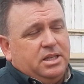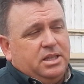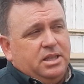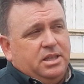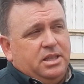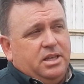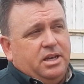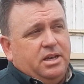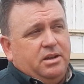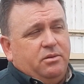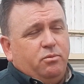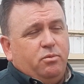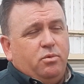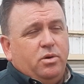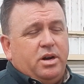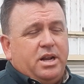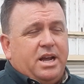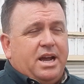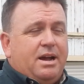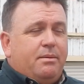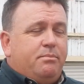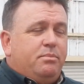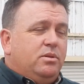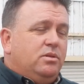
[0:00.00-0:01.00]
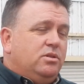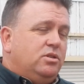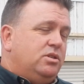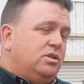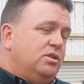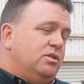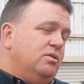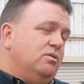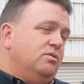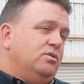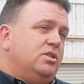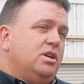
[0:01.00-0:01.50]
then what happens
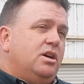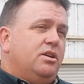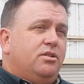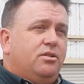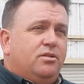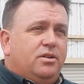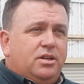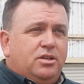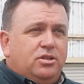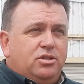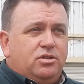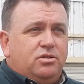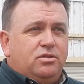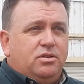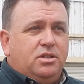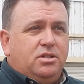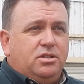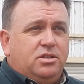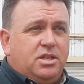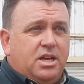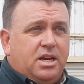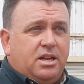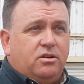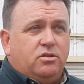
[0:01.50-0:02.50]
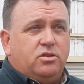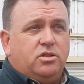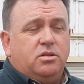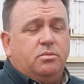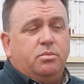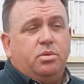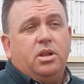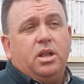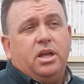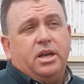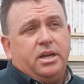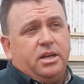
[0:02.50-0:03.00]
to those other industries that are
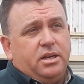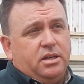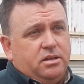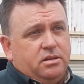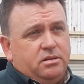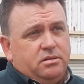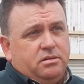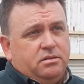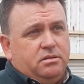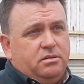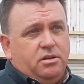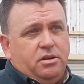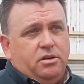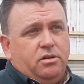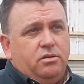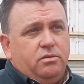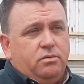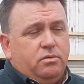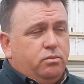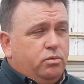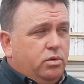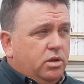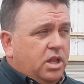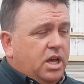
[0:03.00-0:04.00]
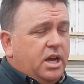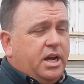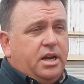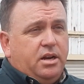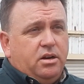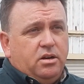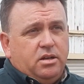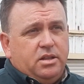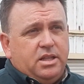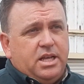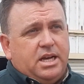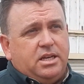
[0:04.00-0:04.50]
supplying, relying
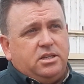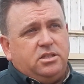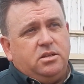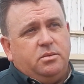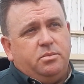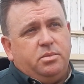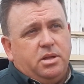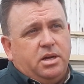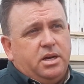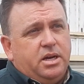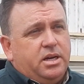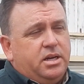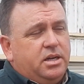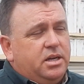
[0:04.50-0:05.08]
on that supply?